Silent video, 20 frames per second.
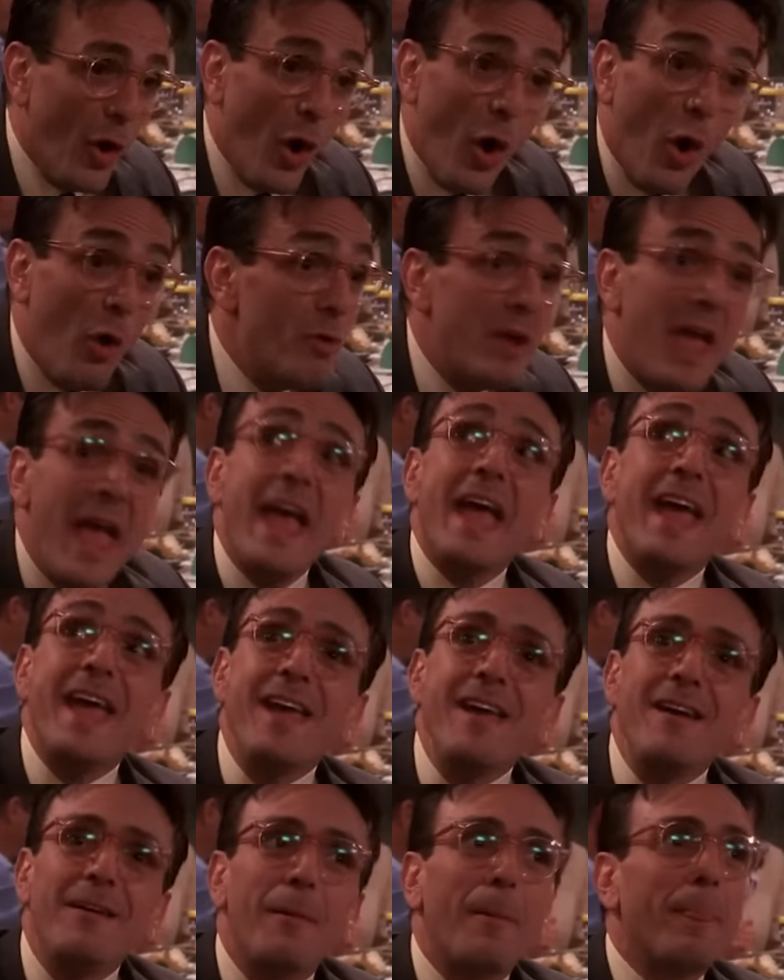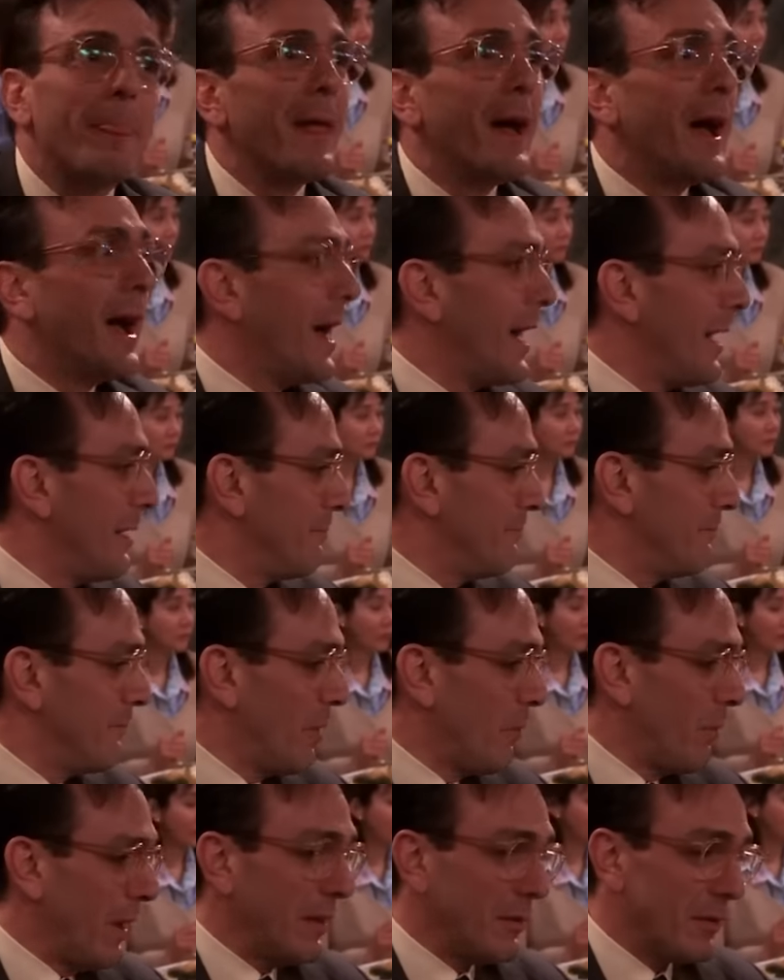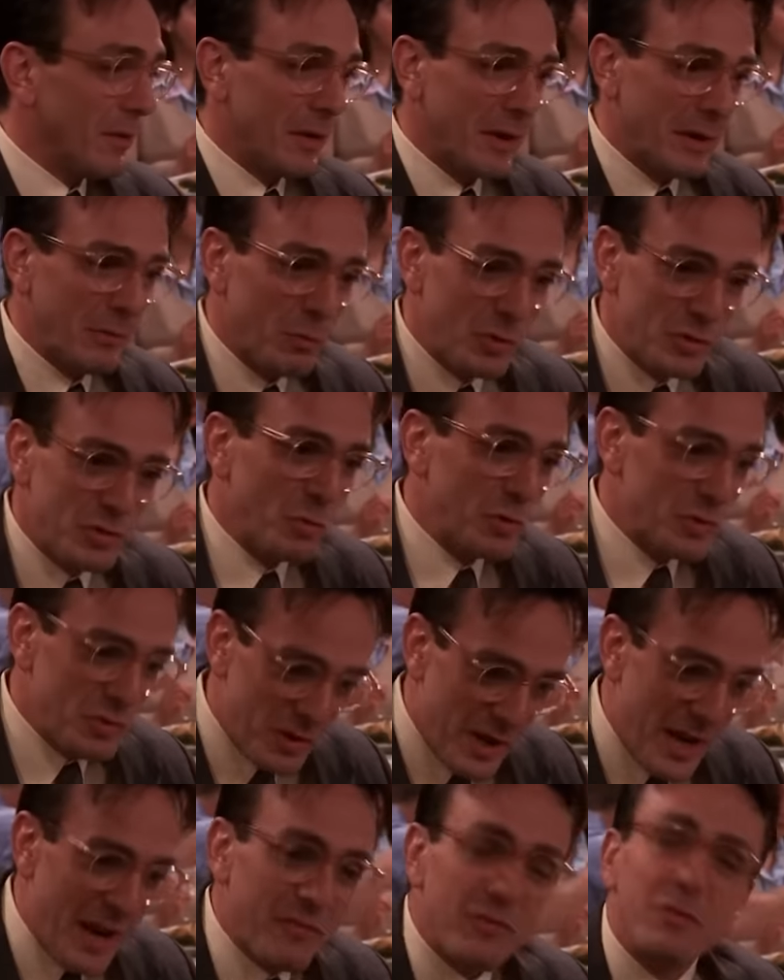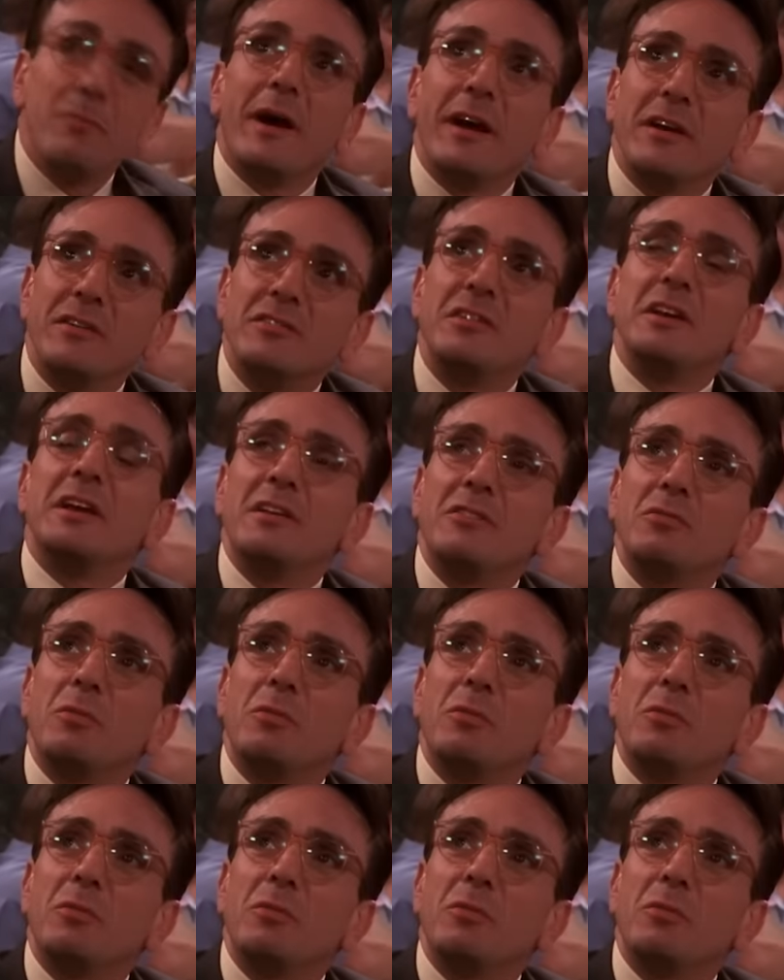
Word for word: Okay. Uh, uh, would, you, would, you, care for my seat as